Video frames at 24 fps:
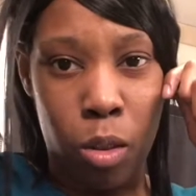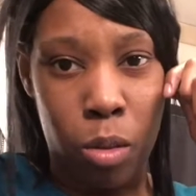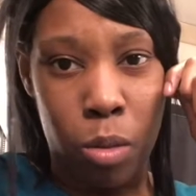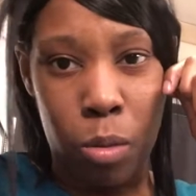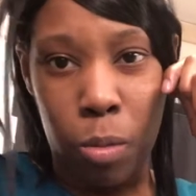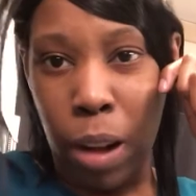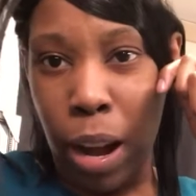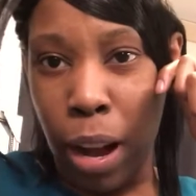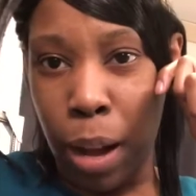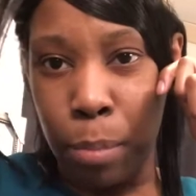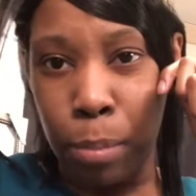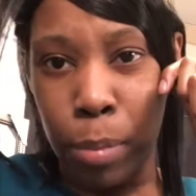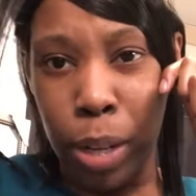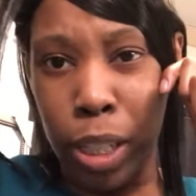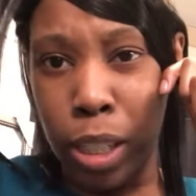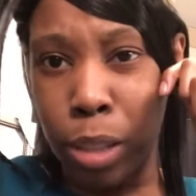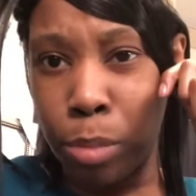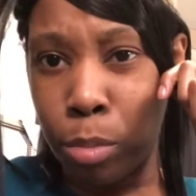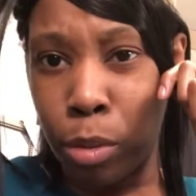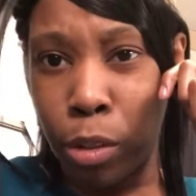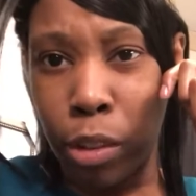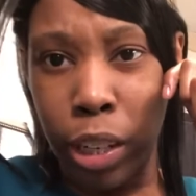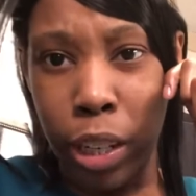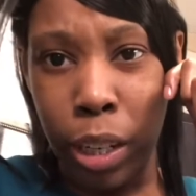Why must
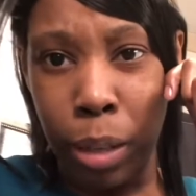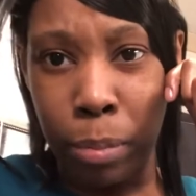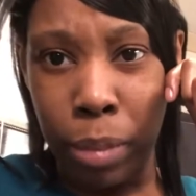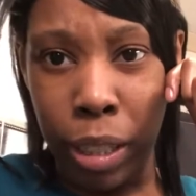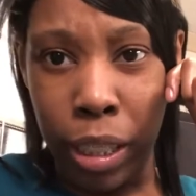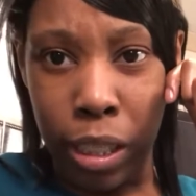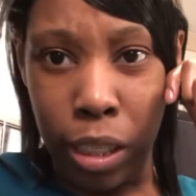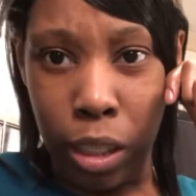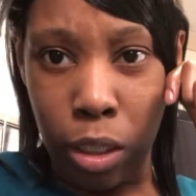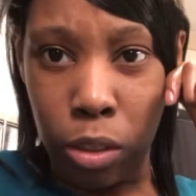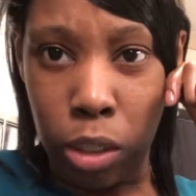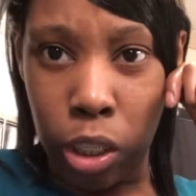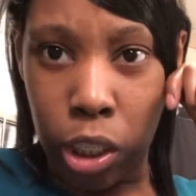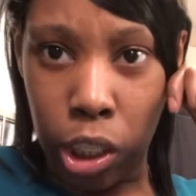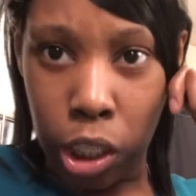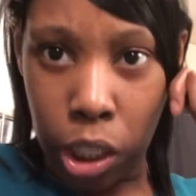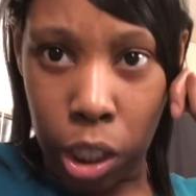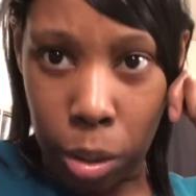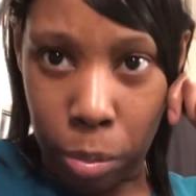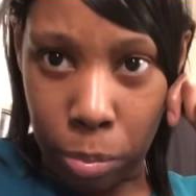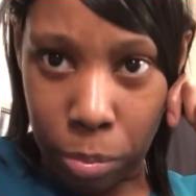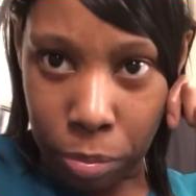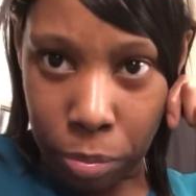Marika be so cheap?